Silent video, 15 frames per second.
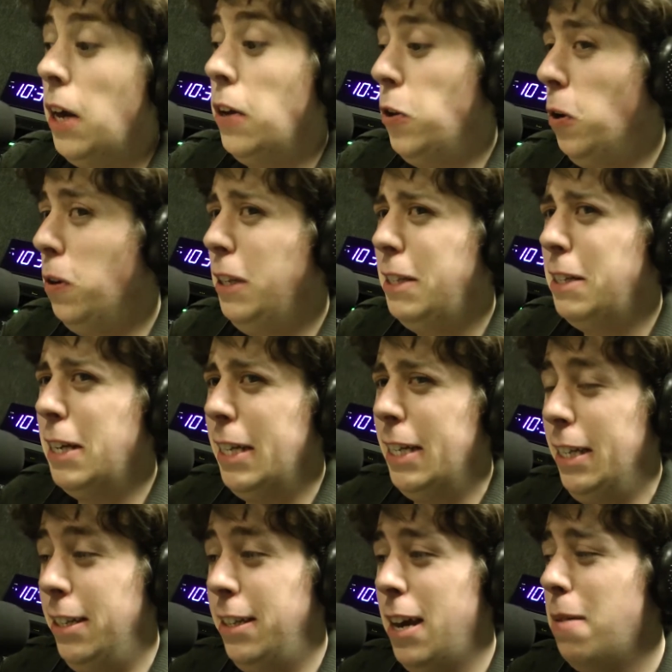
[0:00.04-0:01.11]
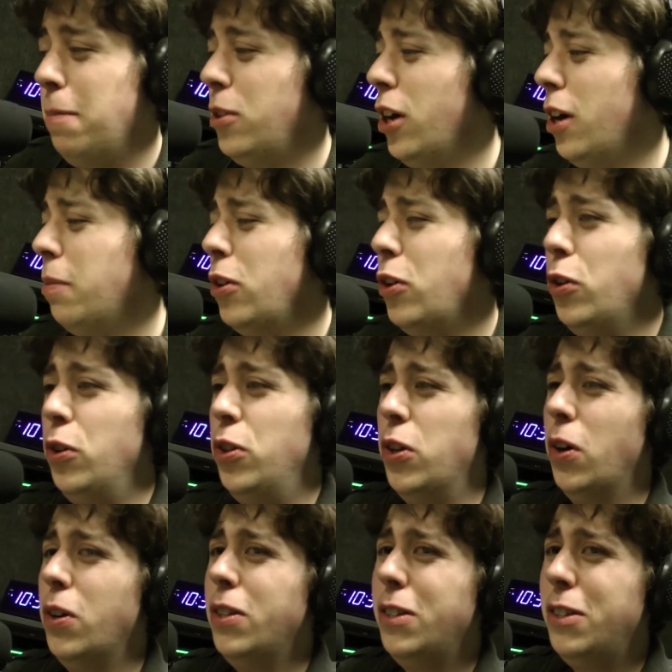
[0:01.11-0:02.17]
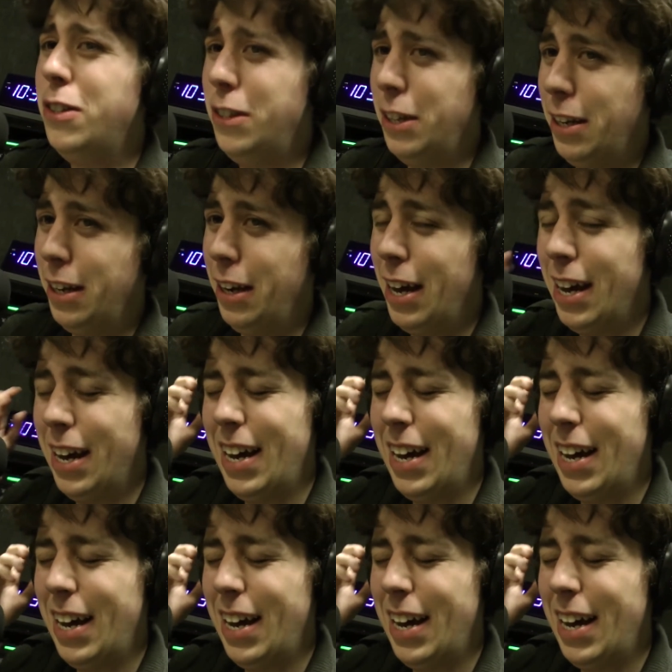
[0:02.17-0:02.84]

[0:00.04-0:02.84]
And you're listening to SAMTIME News on SYN.